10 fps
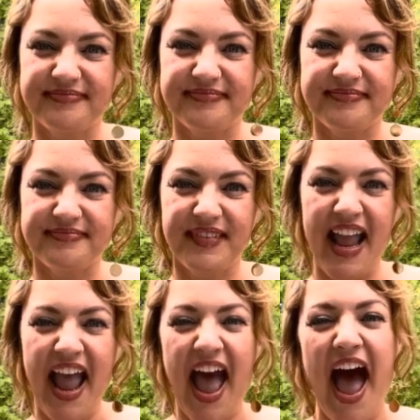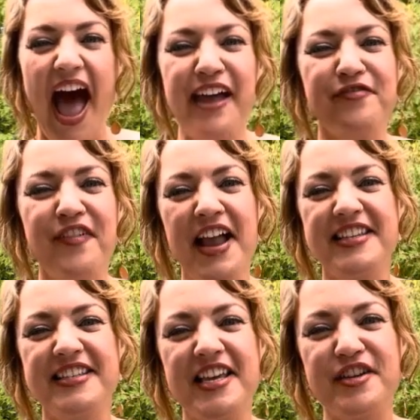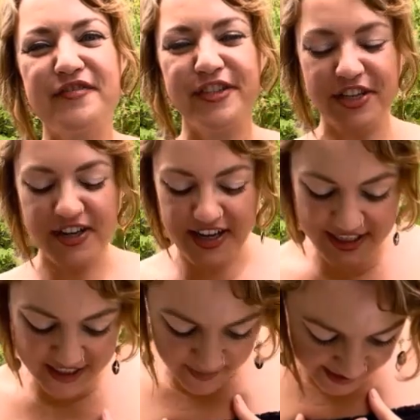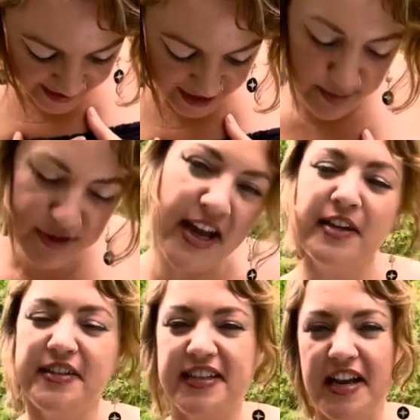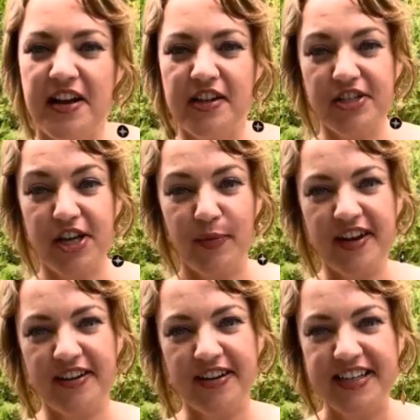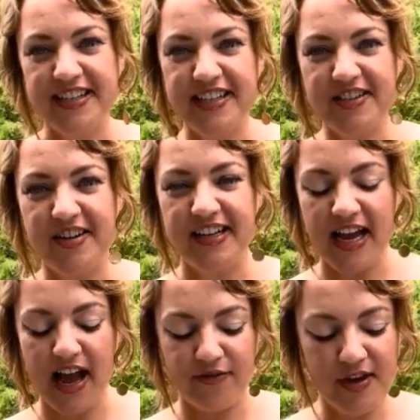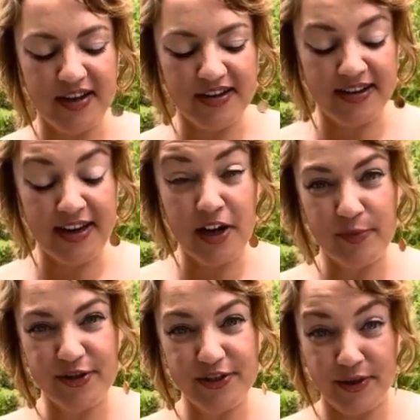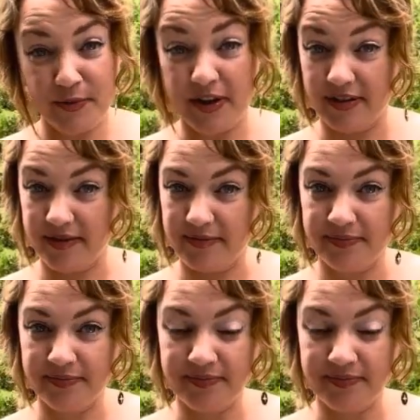of my favorite YouTubers is Shelby Artist. She's charismatic, intelligent, and most notably a person of